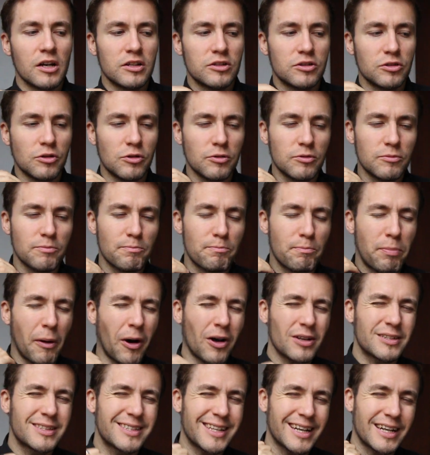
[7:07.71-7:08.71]
to
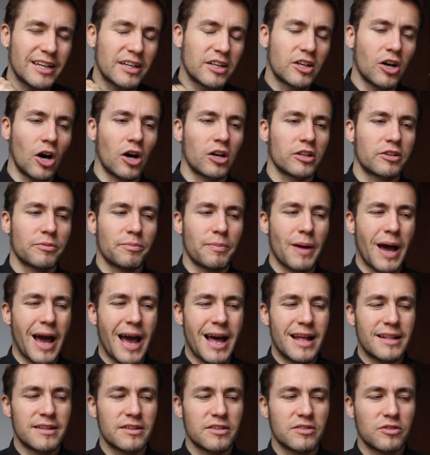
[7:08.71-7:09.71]
bust their gut
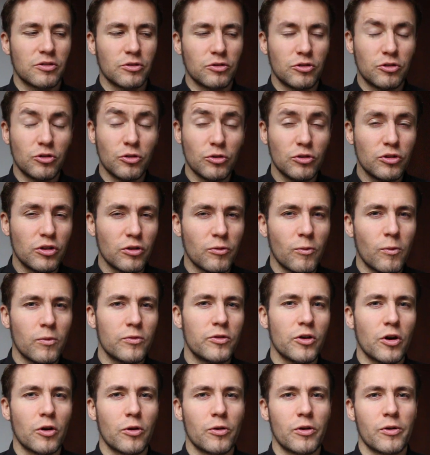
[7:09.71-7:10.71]
and to do
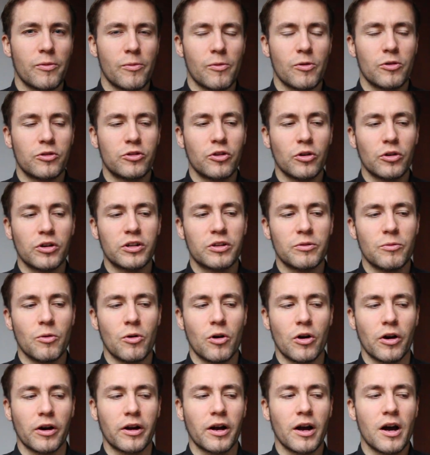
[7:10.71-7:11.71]
the dirty
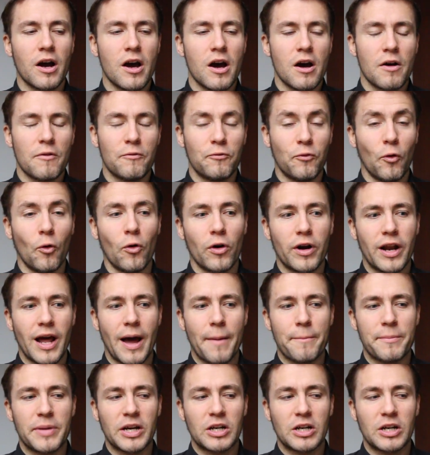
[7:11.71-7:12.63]
work for them,